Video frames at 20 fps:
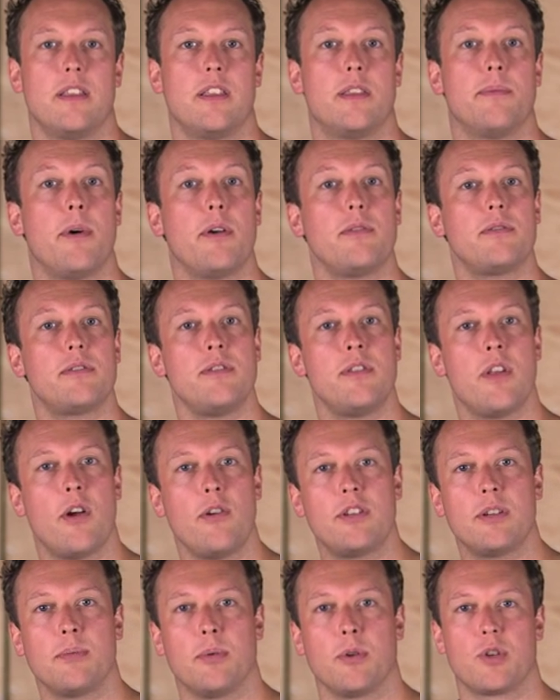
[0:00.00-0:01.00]
The most
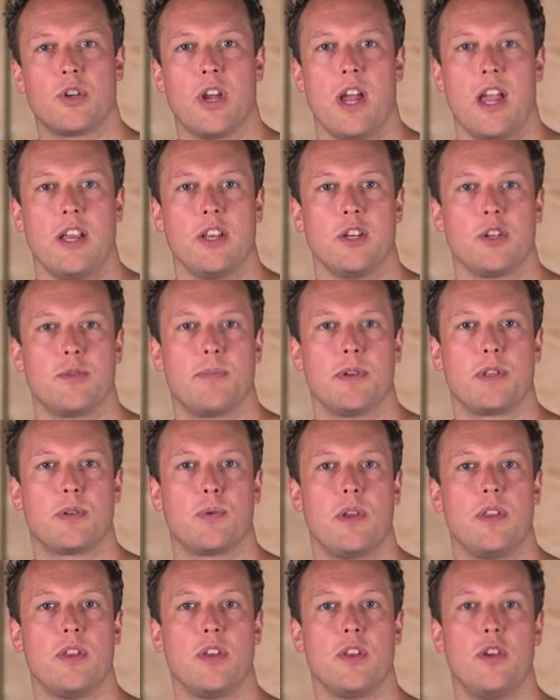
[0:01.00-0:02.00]
notable change
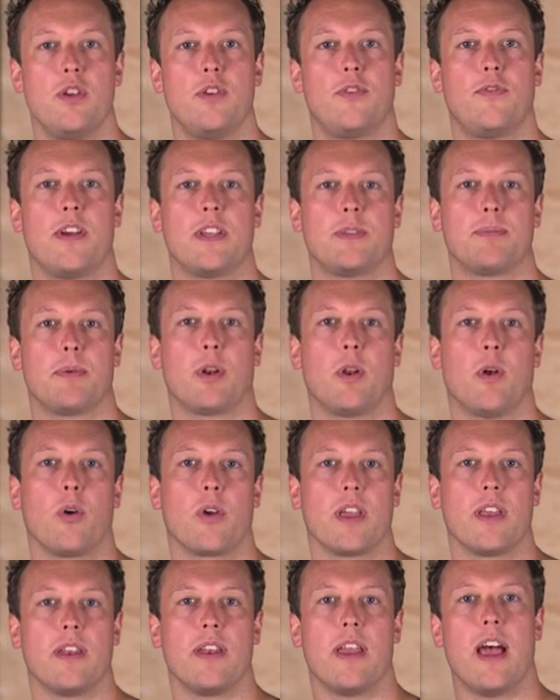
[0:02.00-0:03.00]
between the new Facebook
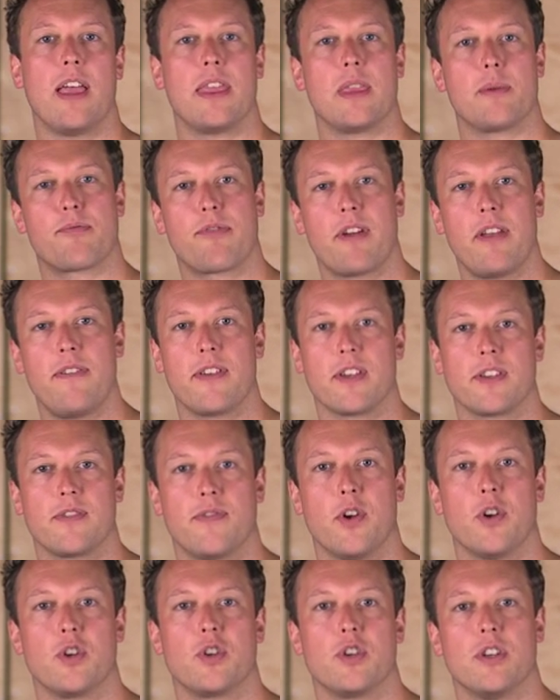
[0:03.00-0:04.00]
login and the previous
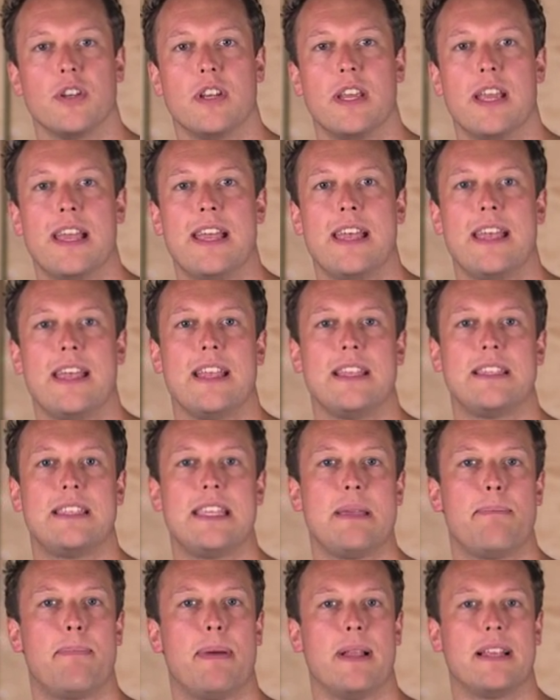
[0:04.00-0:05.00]
version is
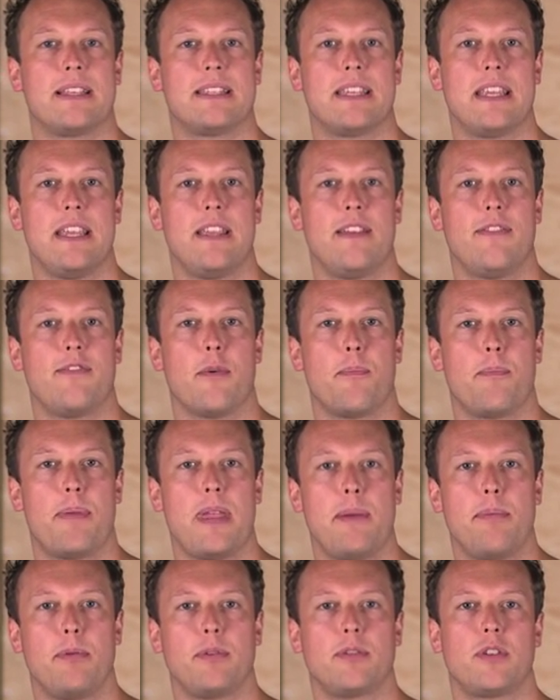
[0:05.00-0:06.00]
the ability for
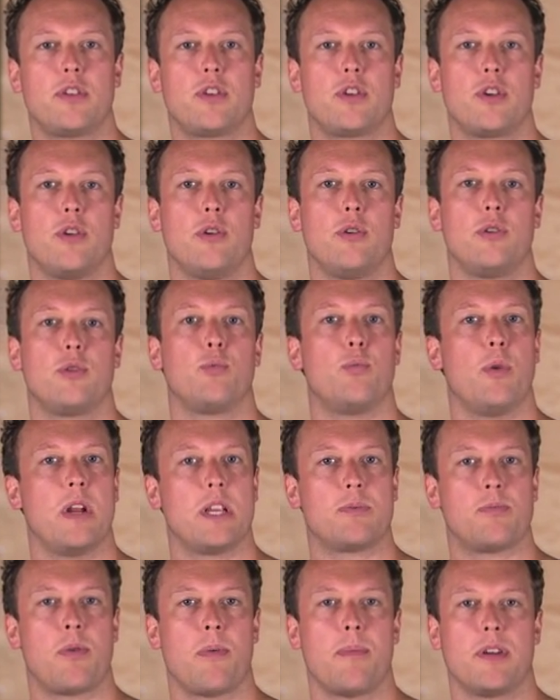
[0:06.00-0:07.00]
people to choose
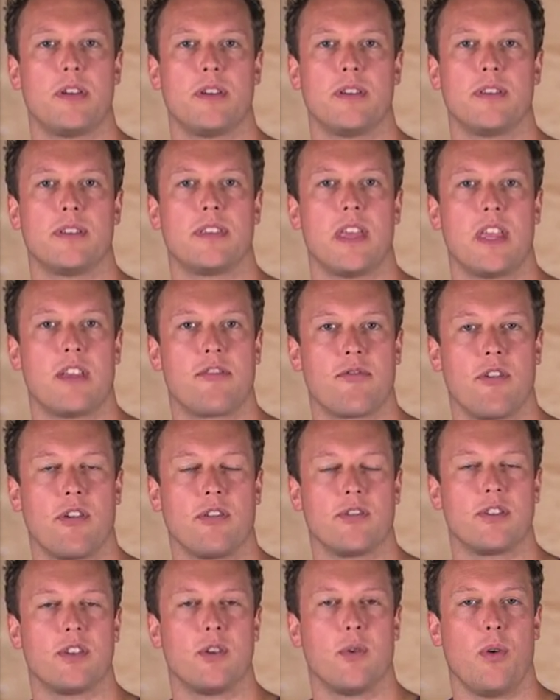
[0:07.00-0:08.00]
which permissions they
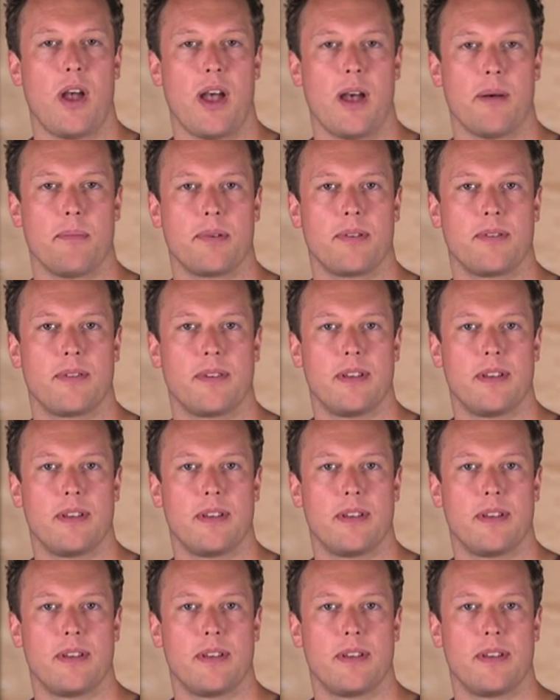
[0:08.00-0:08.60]
grant to your app.